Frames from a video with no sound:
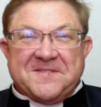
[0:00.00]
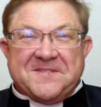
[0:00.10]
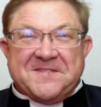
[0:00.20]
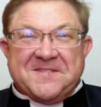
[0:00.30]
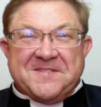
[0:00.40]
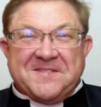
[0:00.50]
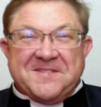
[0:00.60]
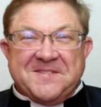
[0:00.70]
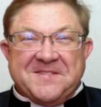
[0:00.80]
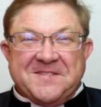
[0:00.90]

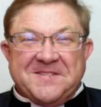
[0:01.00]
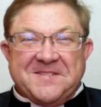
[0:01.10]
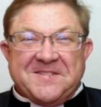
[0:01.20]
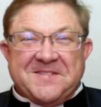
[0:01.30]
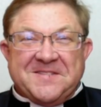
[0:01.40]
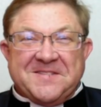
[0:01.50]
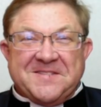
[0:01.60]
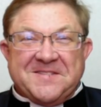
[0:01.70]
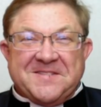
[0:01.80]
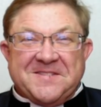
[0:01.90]

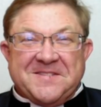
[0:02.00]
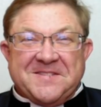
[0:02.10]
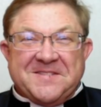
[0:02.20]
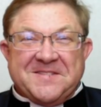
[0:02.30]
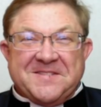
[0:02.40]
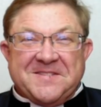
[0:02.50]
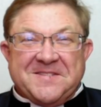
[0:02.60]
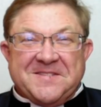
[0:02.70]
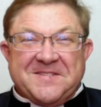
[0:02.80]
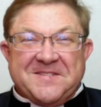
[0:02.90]

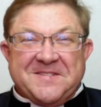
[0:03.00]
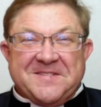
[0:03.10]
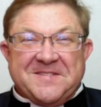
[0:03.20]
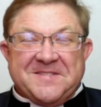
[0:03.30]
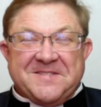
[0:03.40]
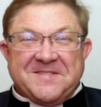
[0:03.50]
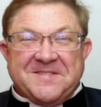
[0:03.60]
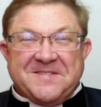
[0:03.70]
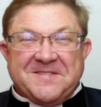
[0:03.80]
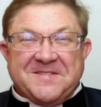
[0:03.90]

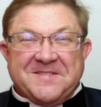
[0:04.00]
(silent)